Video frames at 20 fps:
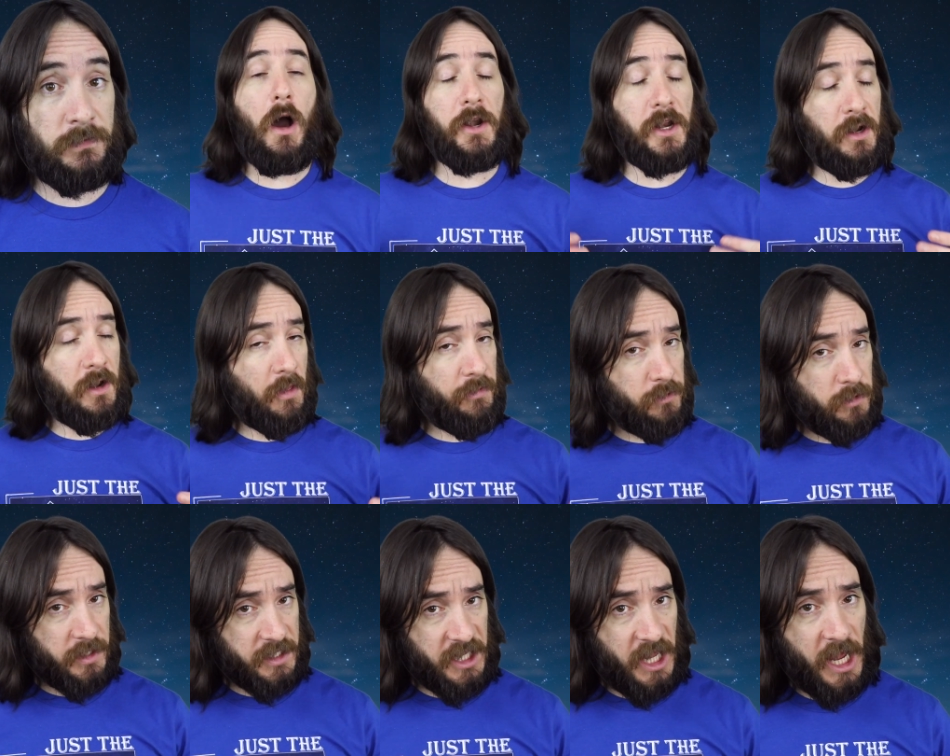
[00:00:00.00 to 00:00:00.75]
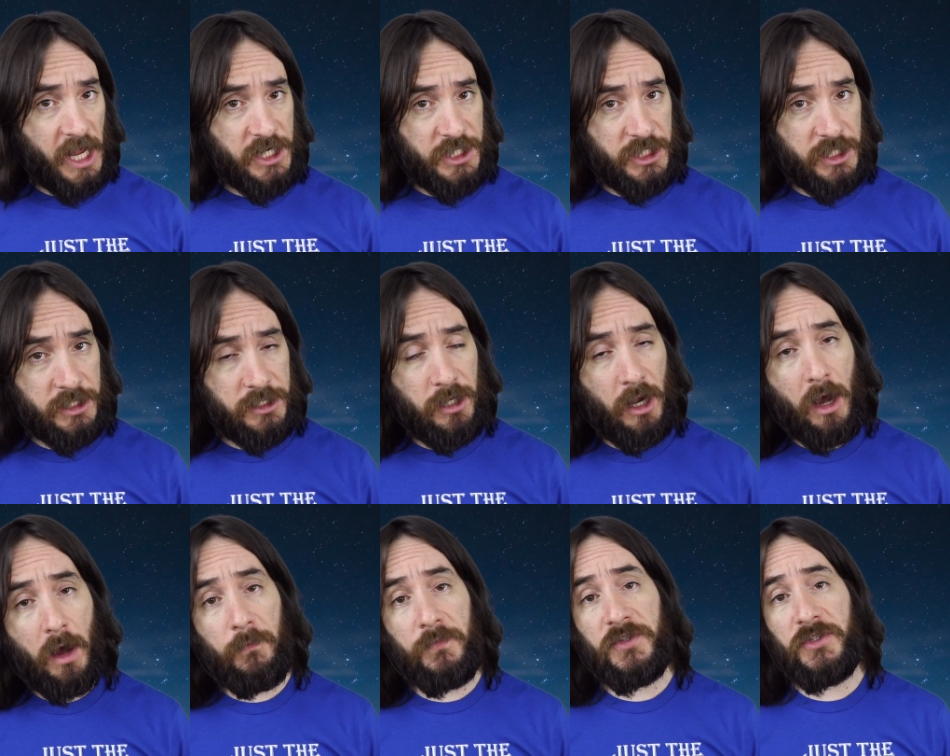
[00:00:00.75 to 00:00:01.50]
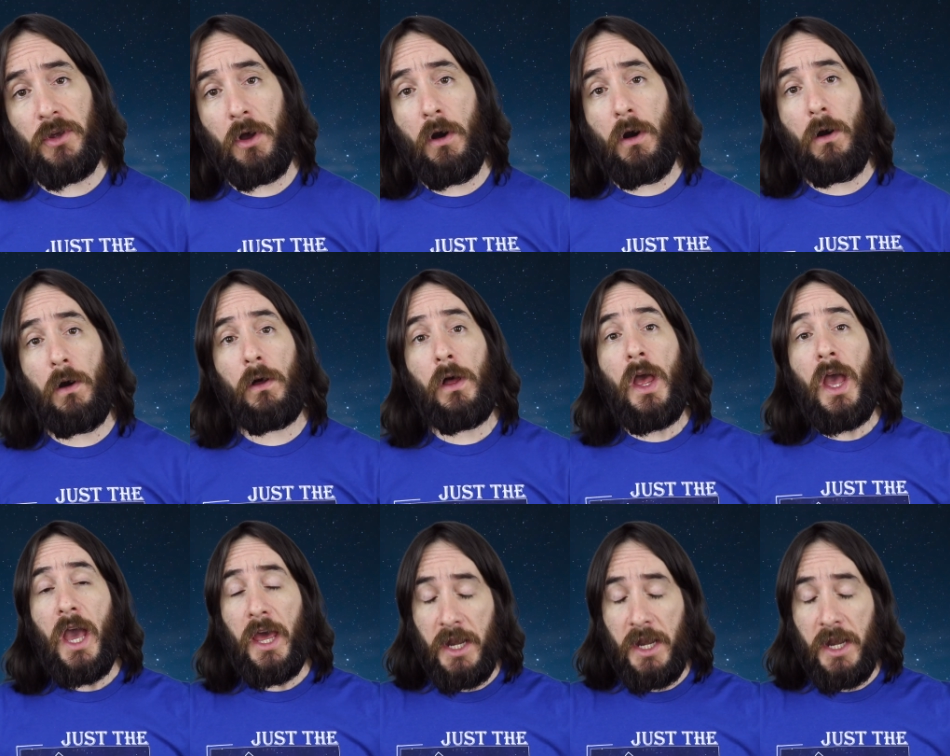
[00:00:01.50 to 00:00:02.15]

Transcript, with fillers: On another occasion, Tom saw